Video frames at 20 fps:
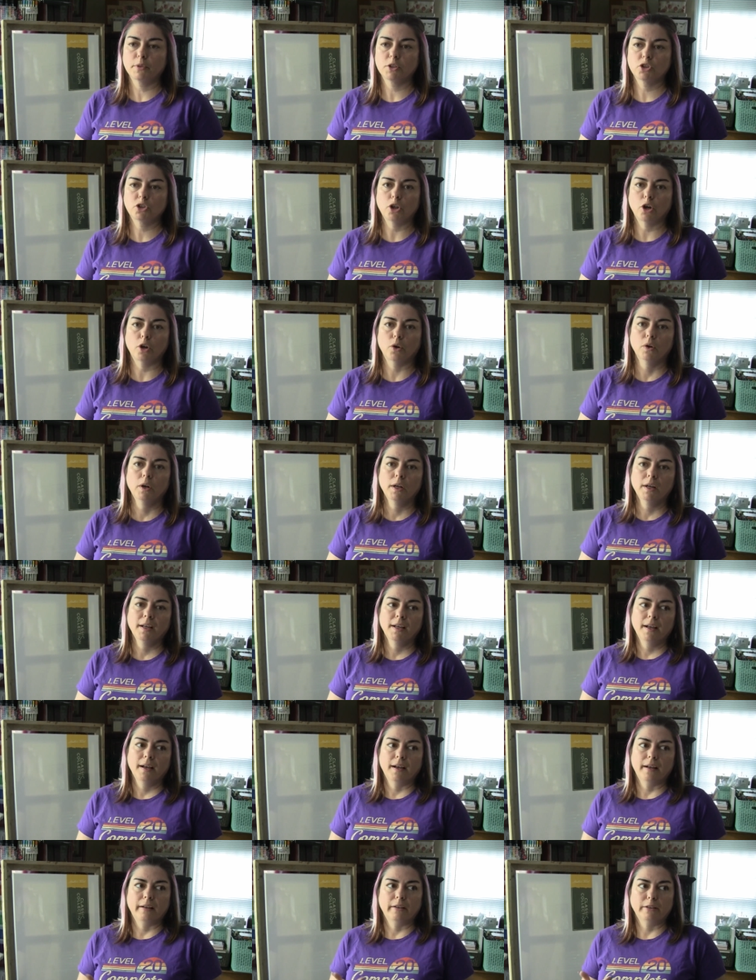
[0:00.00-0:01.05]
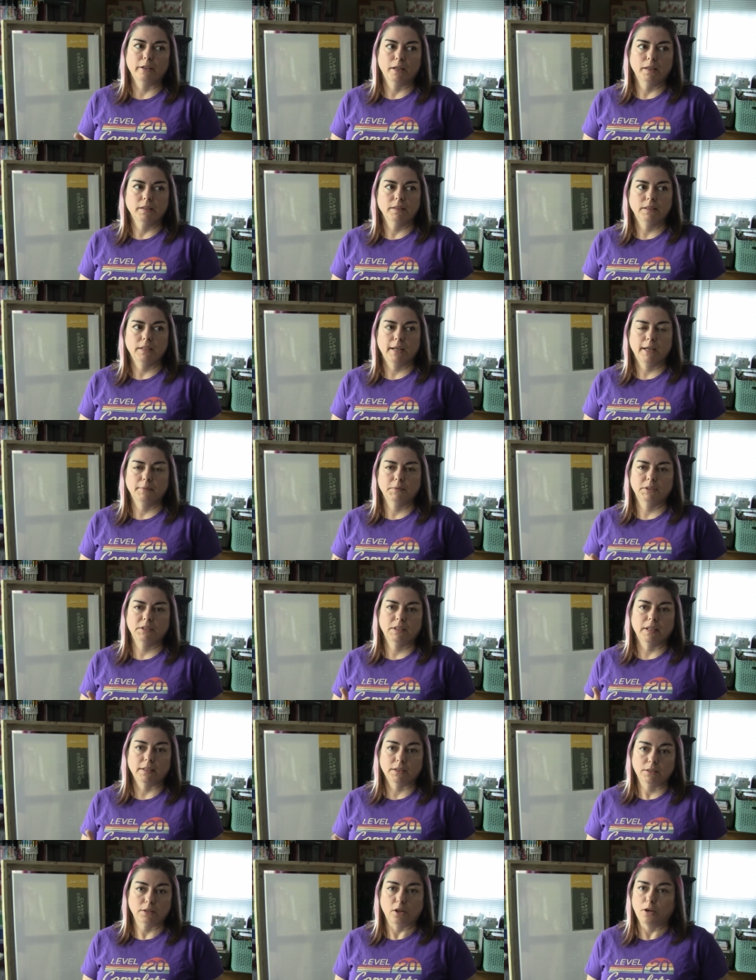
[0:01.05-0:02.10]
So a lot of the times
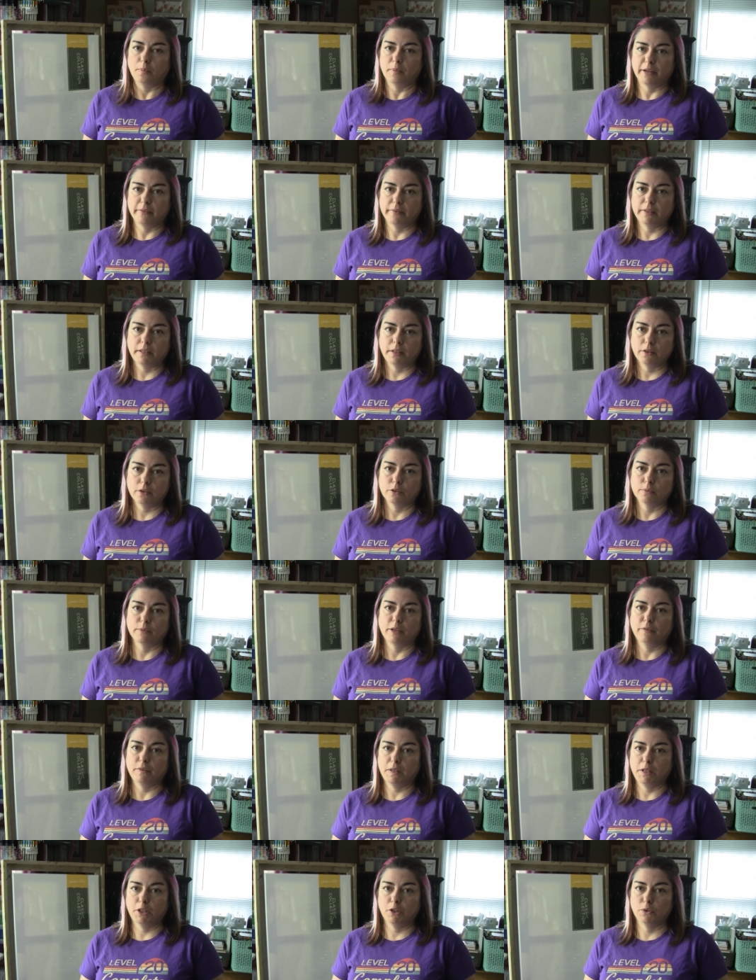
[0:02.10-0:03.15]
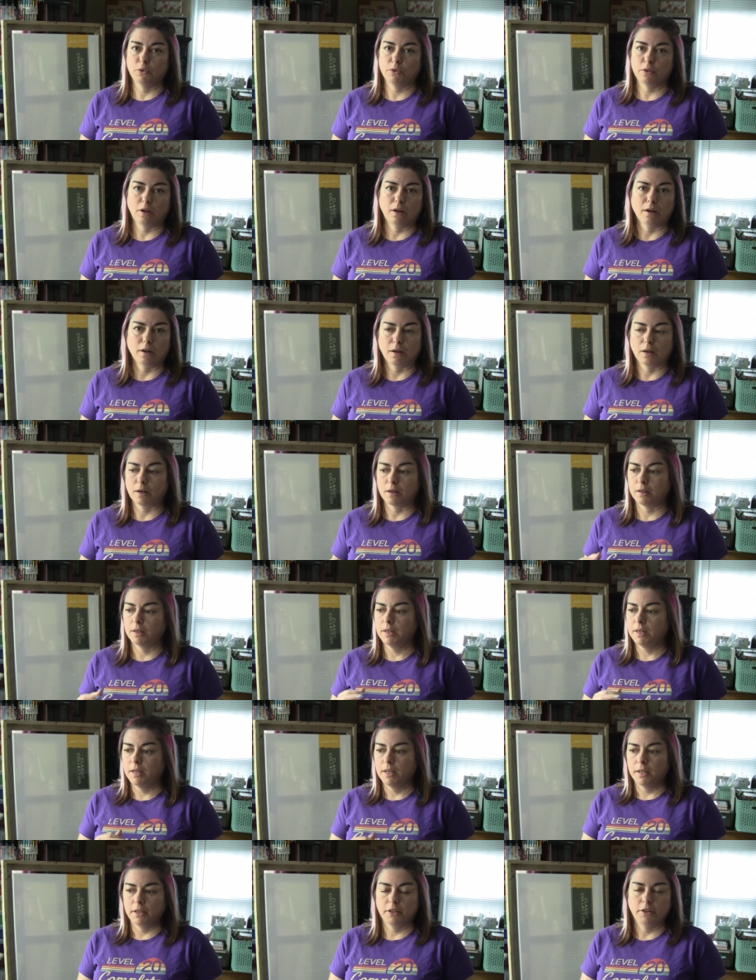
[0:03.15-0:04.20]
that's all my videos. My videos are,
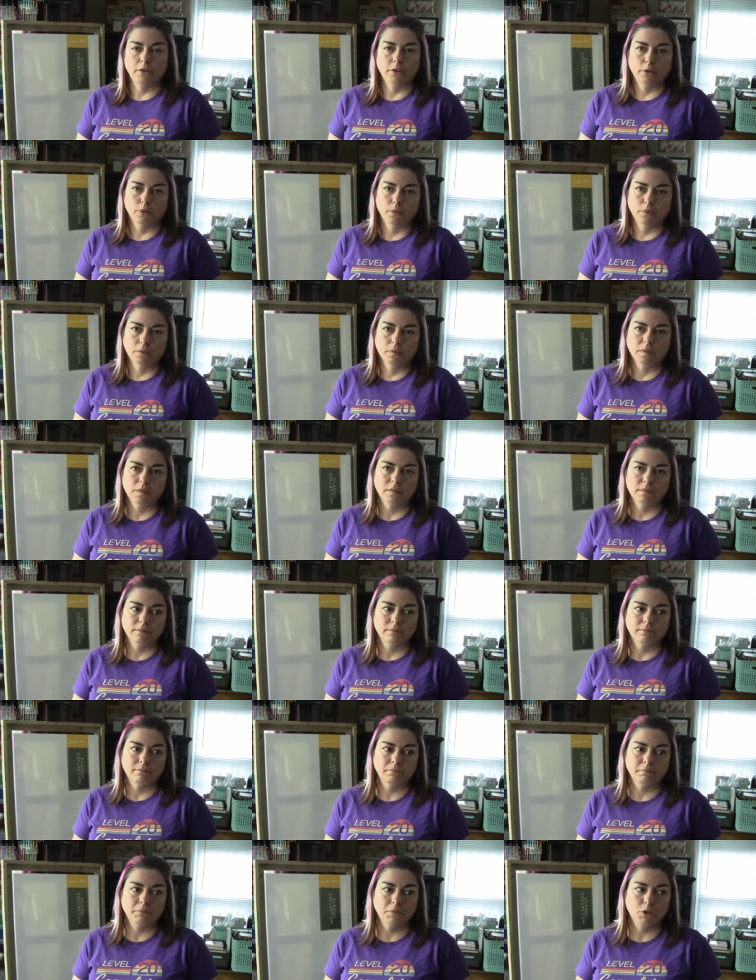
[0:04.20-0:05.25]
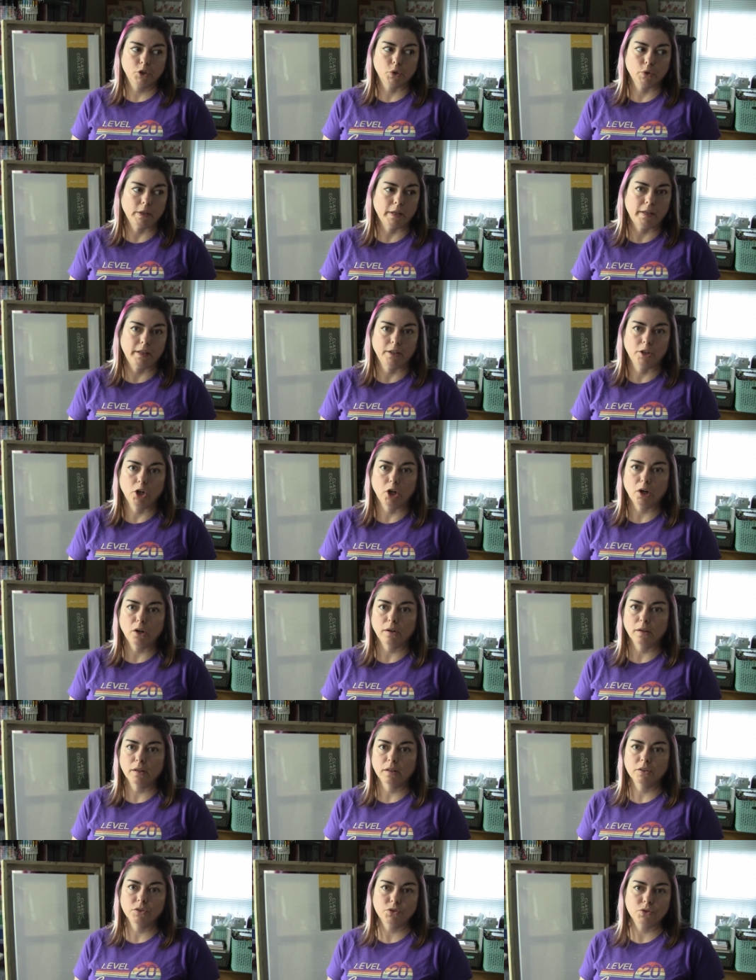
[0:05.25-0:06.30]
you know, creating
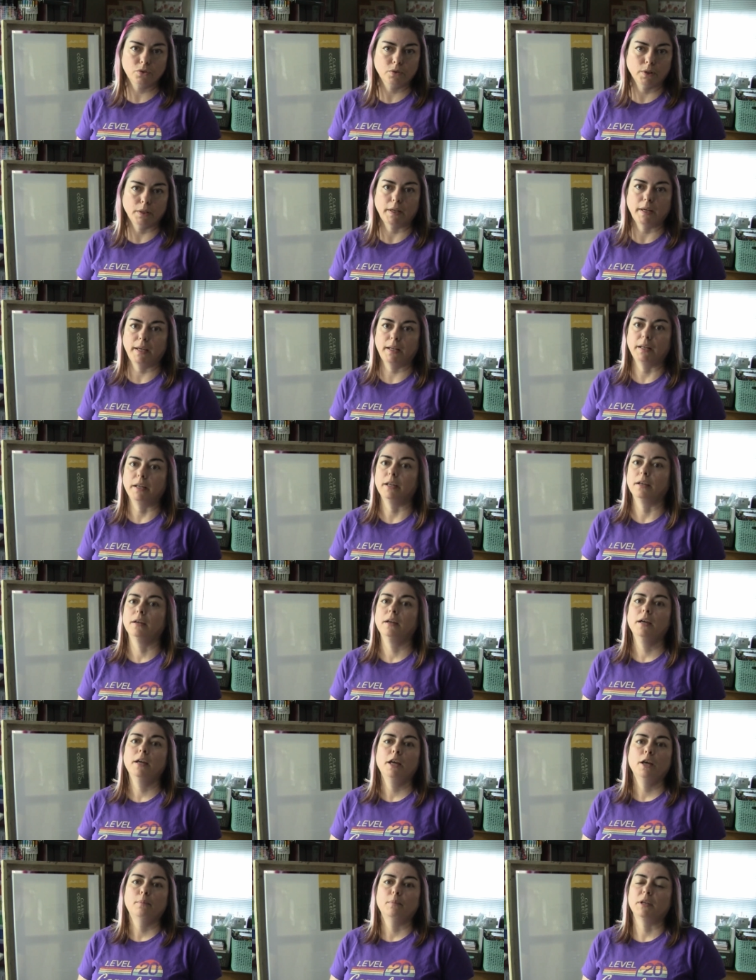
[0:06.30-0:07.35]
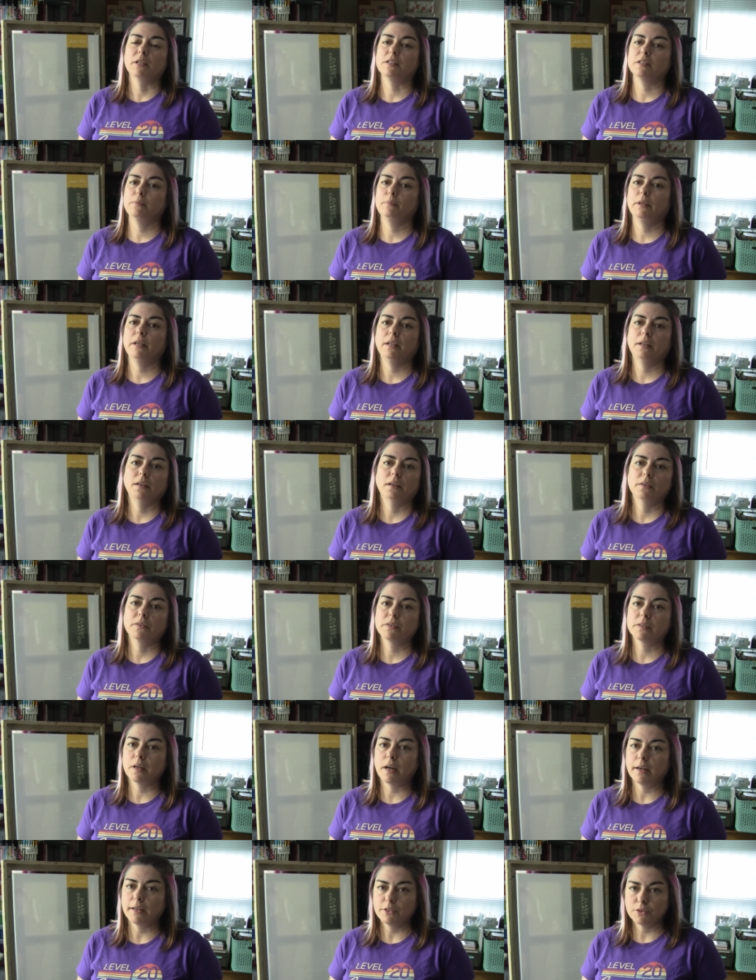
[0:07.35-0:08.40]
cards, creating mixed media
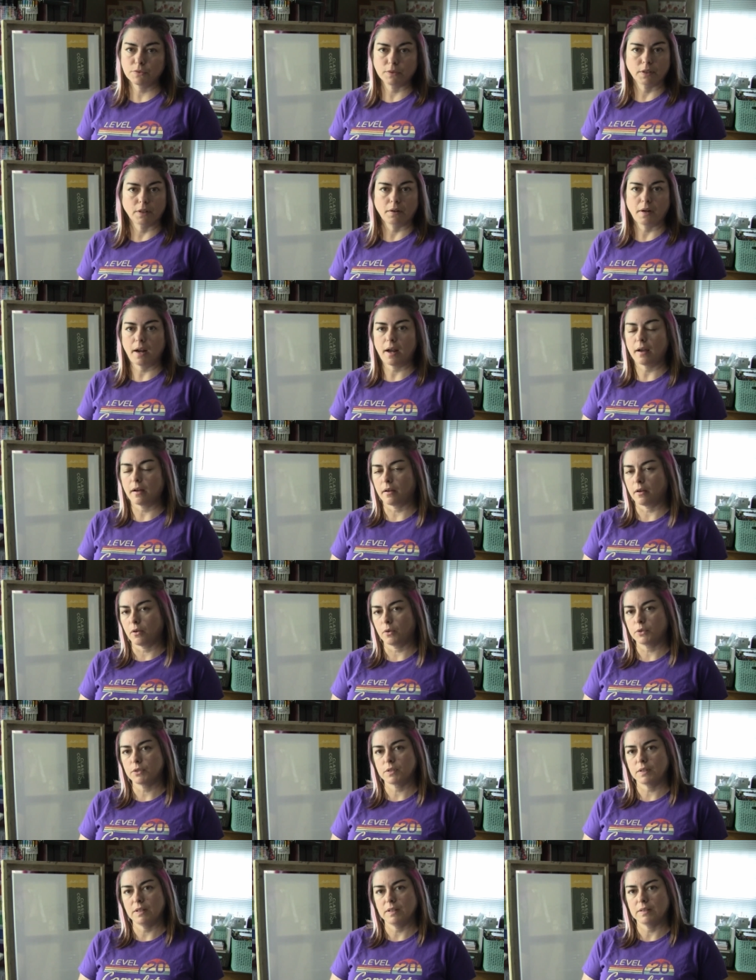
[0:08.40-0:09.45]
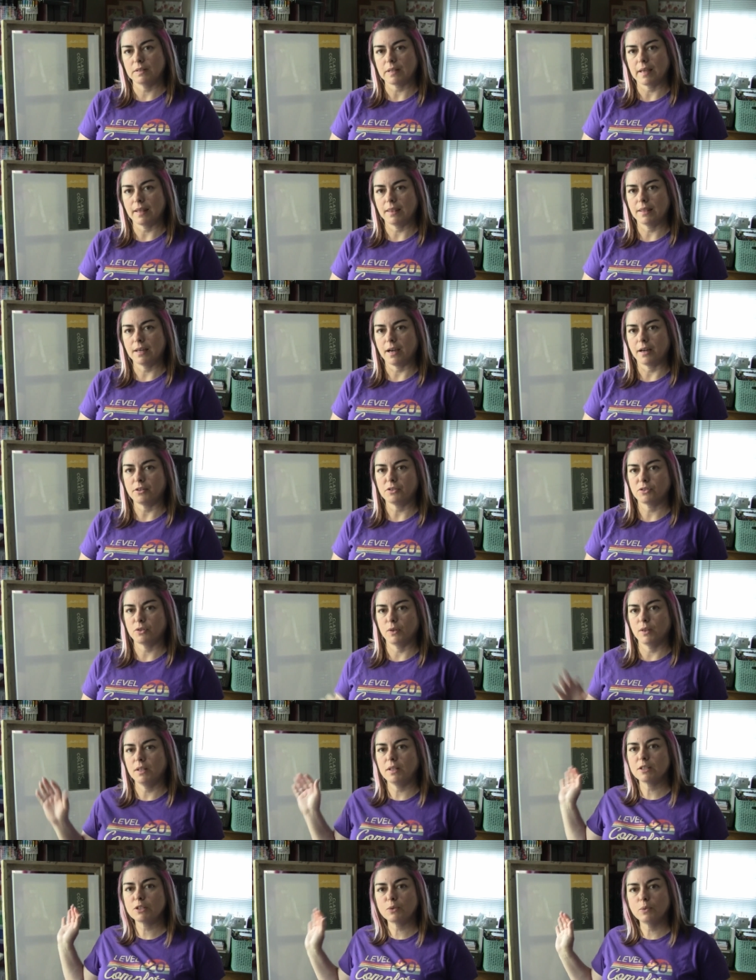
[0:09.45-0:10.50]
signs for your house, things like that. So
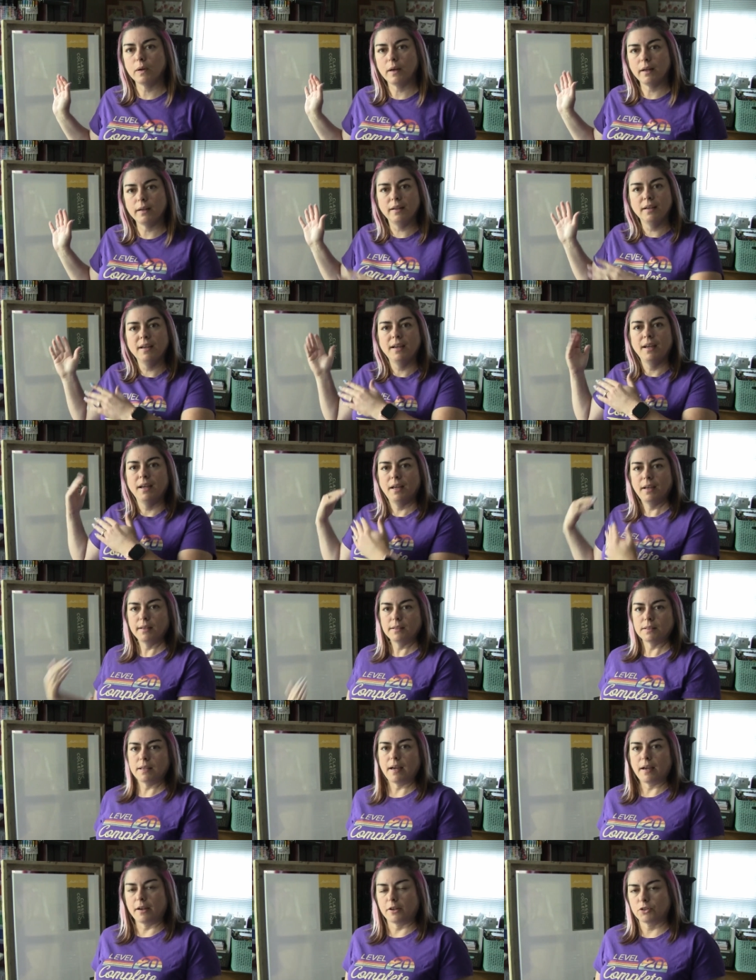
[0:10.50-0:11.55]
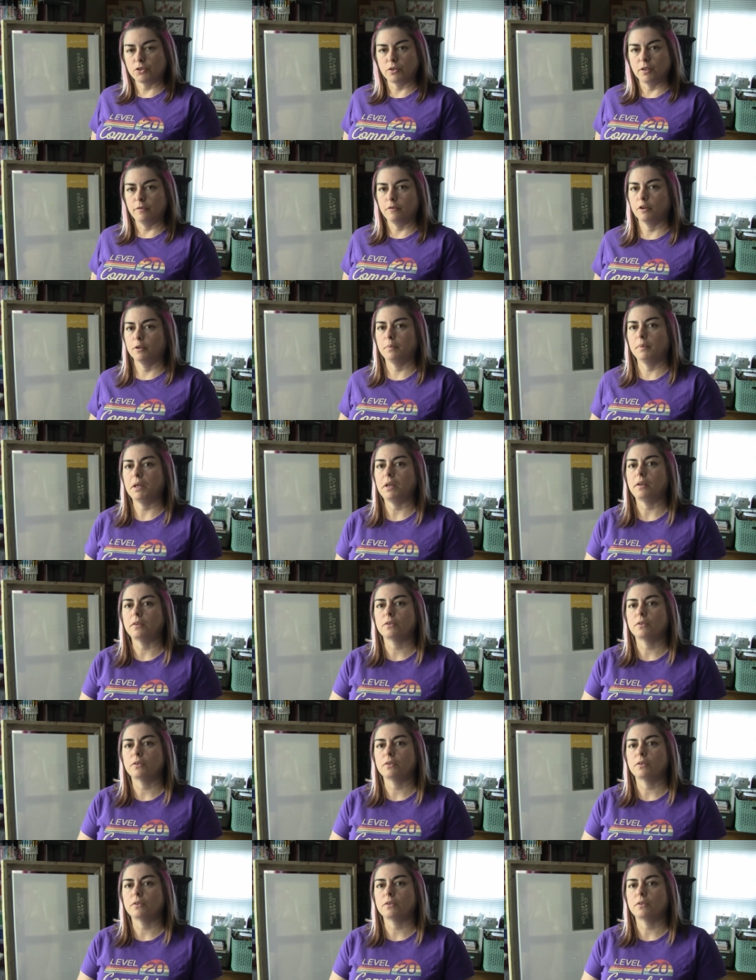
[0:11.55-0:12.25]
this one is actually for me.